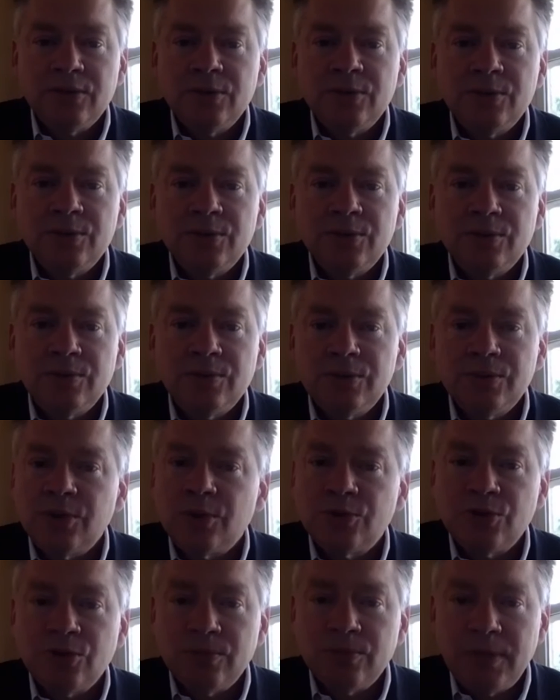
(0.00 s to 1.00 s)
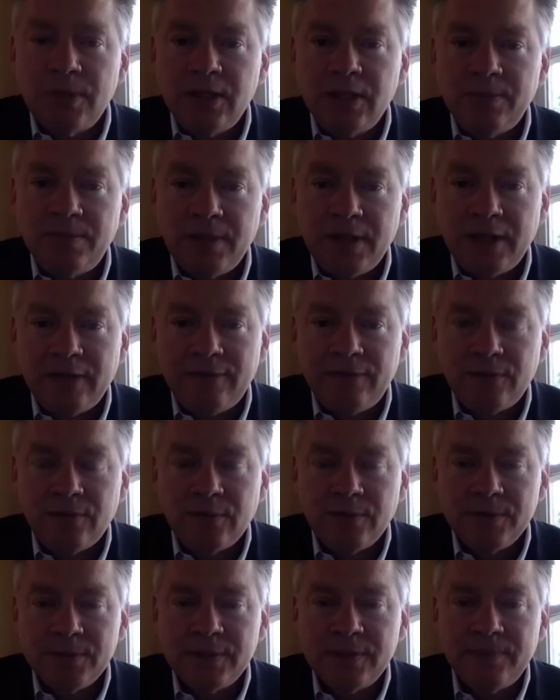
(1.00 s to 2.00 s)
news through social media
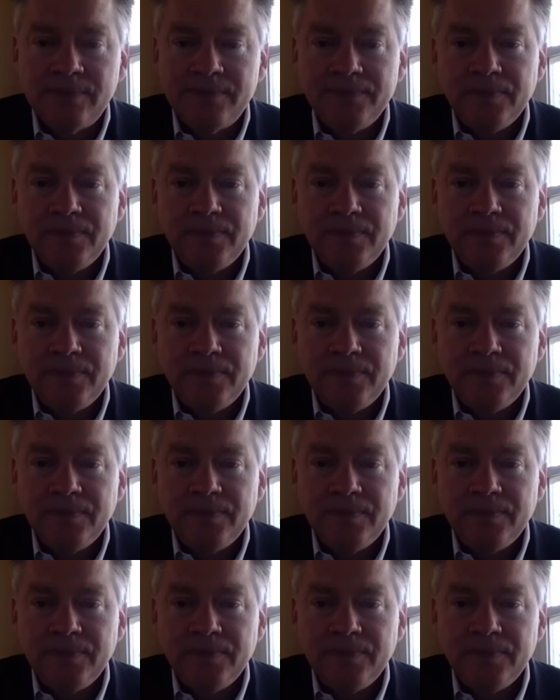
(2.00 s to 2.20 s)
platforms,